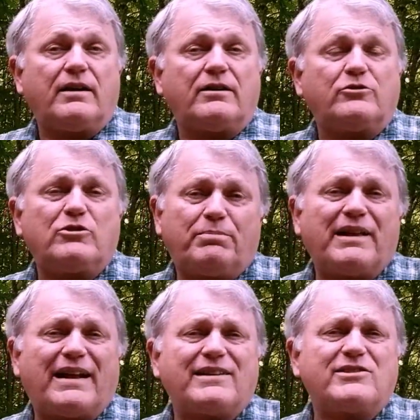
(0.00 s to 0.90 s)
Trip
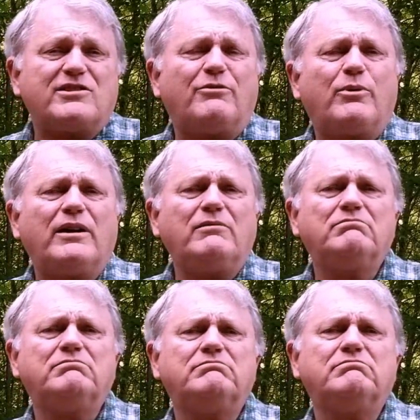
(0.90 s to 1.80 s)
planning software,
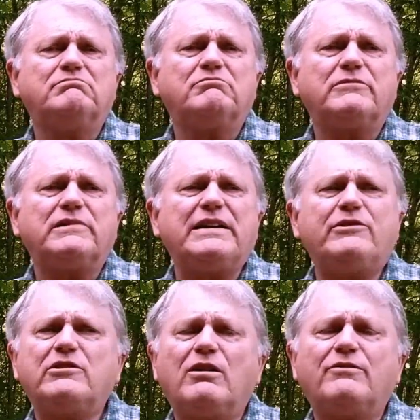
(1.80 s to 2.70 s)
even
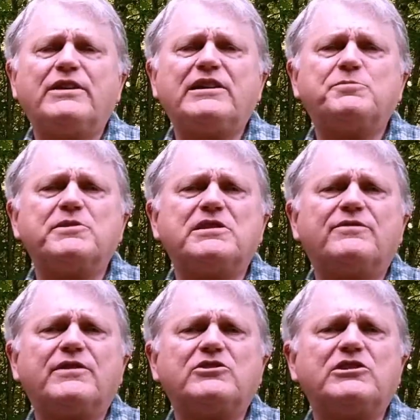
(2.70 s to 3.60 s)

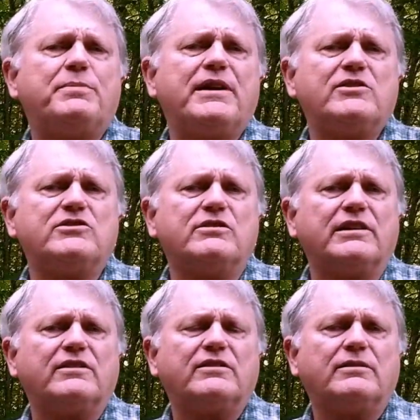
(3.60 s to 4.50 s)
RV-specific GPS
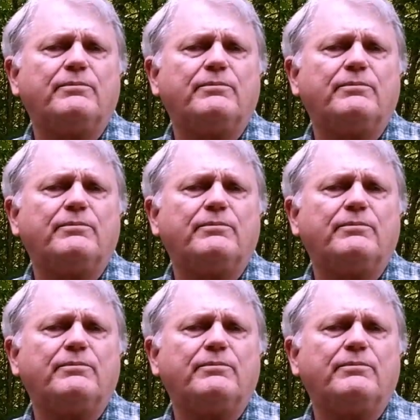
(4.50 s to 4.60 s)
units.